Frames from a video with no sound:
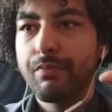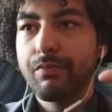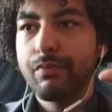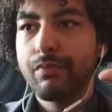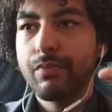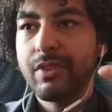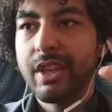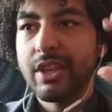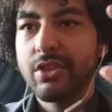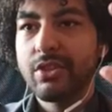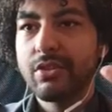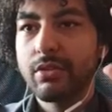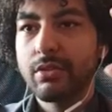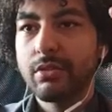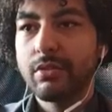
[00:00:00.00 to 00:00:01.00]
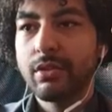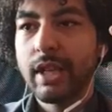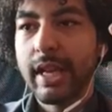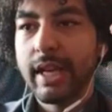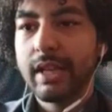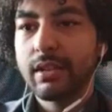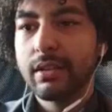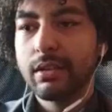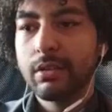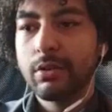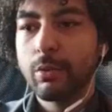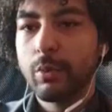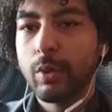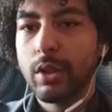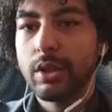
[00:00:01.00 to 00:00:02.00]
this, like the
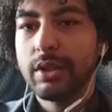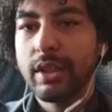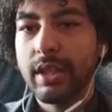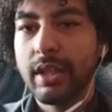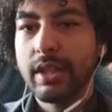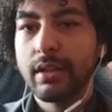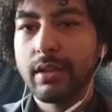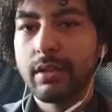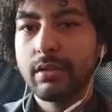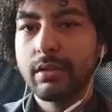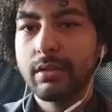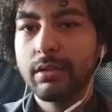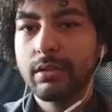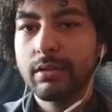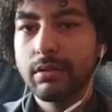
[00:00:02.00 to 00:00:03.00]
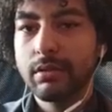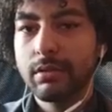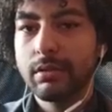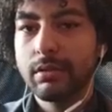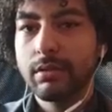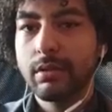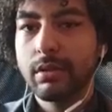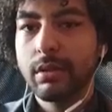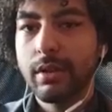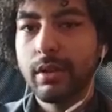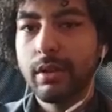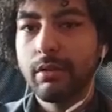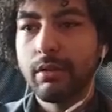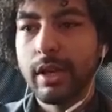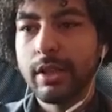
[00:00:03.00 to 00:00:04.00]
world they're in,
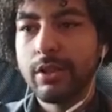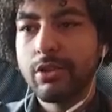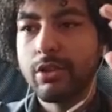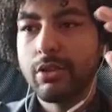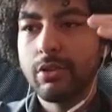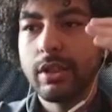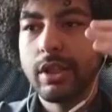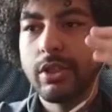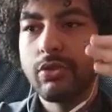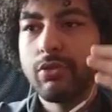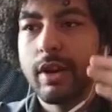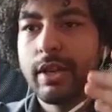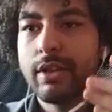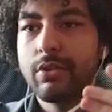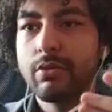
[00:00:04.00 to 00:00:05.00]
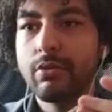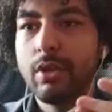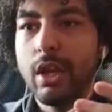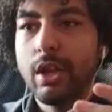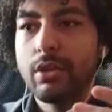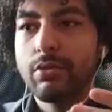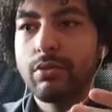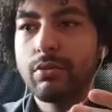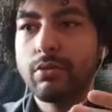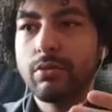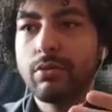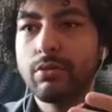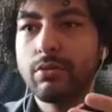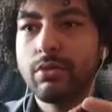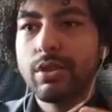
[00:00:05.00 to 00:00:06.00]
right? So they try to
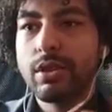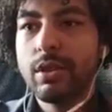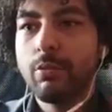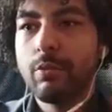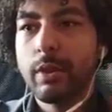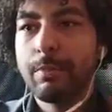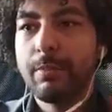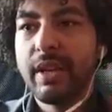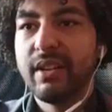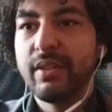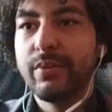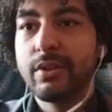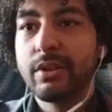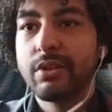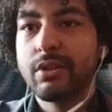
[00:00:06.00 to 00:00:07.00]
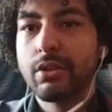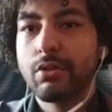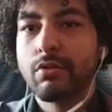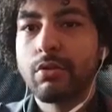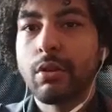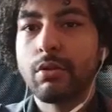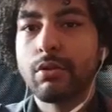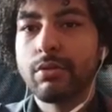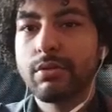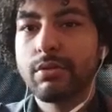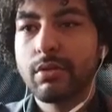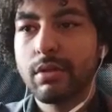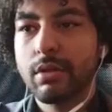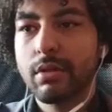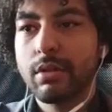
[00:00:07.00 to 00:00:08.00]
see what benefits the growth
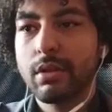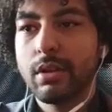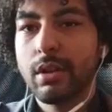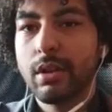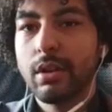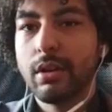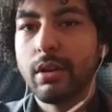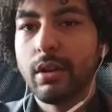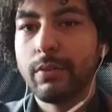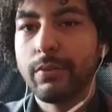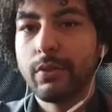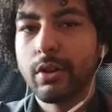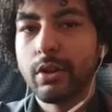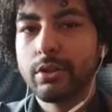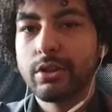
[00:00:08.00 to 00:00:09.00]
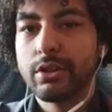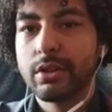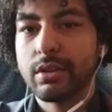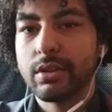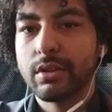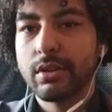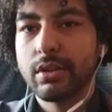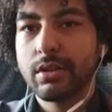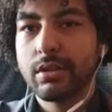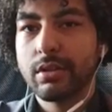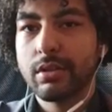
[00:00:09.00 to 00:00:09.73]
of consciousness.